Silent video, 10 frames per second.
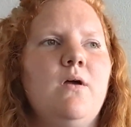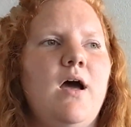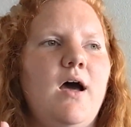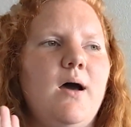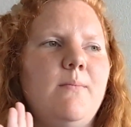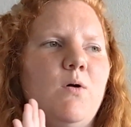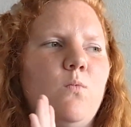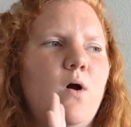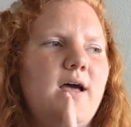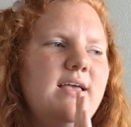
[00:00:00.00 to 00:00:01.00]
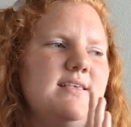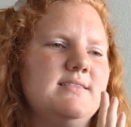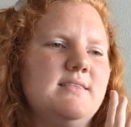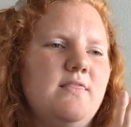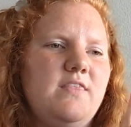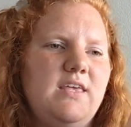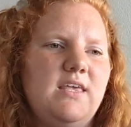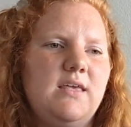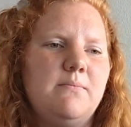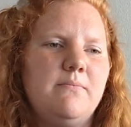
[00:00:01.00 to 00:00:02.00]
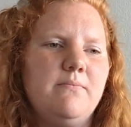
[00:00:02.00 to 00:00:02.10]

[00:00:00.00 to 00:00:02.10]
was the